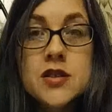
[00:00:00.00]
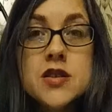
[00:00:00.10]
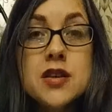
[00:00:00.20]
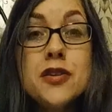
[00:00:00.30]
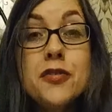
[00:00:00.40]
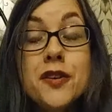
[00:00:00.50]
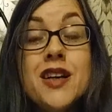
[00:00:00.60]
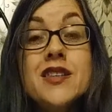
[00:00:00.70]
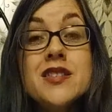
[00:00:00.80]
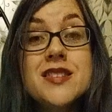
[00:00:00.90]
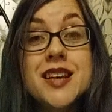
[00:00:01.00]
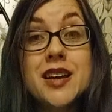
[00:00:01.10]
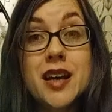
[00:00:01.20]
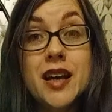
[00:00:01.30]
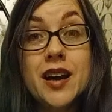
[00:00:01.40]
So the first
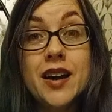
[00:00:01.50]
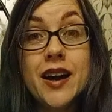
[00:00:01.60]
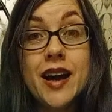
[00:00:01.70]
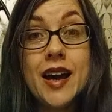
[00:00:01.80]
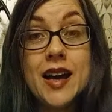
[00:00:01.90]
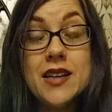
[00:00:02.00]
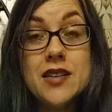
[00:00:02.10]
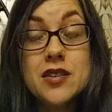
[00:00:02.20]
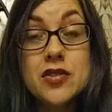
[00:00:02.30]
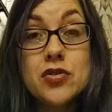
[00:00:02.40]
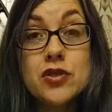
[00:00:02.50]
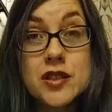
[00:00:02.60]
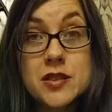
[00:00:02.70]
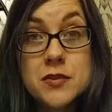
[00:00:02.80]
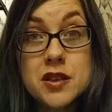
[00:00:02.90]
year I had
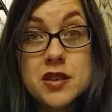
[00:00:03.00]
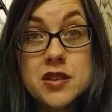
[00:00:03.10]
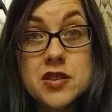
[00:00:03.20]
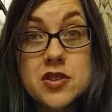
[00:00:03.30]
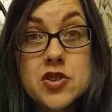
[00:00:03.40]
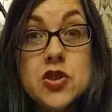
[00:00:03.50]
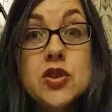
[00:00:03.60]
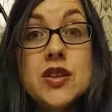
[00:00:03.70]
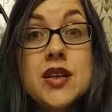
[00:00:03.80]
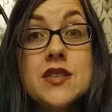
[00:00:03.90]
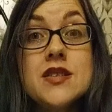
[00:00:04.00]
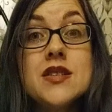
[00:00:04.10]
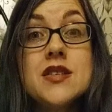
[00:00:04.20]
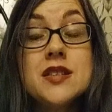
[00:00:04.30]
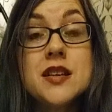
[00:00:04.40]
Christmas
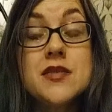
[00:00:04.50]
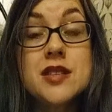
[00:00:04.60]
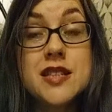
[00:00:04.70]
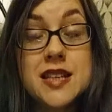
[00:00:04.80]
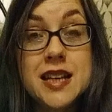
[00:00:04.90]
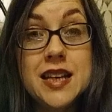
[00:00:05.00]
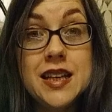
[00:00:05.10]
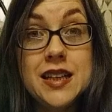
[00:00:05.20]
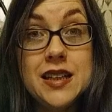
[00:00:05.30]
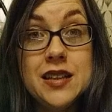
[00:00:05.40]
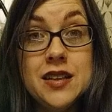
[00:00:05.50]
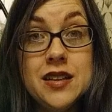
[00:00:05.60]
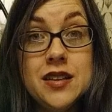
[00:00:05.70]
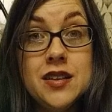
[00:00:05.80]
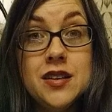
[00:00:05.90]
2017
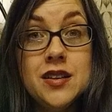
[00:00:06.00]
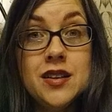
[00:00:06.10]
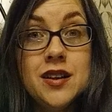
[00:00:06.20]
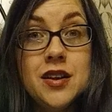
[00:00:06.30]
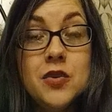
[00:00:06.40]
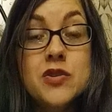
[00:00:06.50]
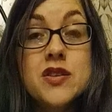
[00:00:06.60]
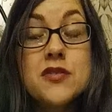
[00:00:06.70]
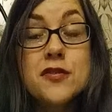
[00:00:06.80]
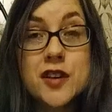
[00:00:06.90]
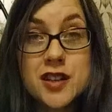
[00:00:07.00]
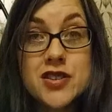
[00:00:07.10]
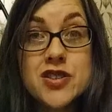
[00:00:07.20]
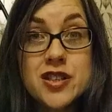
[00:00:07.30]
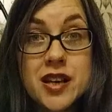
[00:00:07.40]
was the
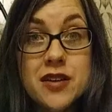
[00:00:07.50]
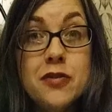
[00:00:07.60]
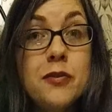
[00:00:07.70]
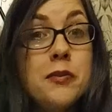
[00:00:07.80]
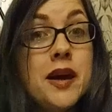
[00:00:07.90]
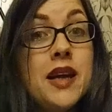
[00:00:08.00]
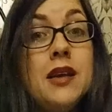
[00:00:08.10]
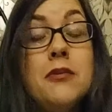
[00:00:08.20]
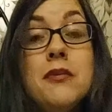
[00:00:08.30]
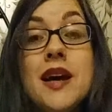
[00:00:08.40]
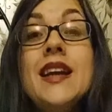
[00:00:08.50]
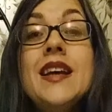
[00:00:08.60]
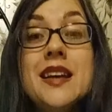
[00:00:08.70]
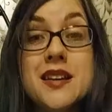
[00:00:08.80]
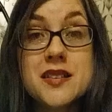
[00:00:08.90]
first year of many, many
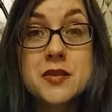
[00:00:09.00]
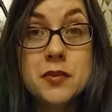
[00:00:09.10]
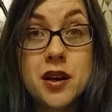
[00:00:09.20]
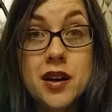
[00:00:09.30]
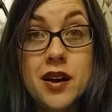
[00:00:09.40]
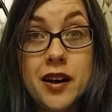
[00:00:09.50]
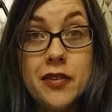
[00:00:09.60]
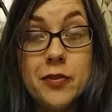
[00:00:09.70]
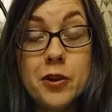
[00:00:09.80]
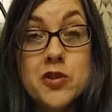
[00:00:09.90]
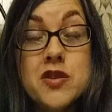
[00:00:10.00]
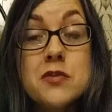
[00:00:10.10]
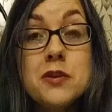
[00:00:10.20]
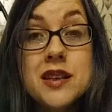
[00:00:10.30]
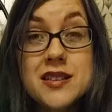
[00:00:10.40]
years of my life,
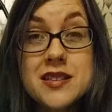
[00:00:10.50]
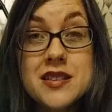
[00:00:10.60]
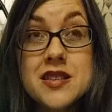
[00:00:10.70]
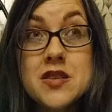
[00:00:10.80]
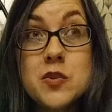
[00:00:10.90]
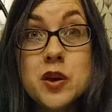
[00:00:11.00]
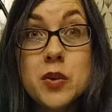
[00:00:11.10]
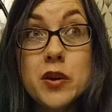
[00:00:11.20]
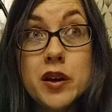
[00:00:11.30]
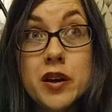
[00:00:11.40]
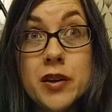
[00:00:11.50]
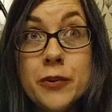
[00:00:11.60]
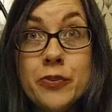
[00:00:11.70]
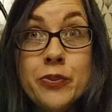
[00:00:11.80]
possibly since we were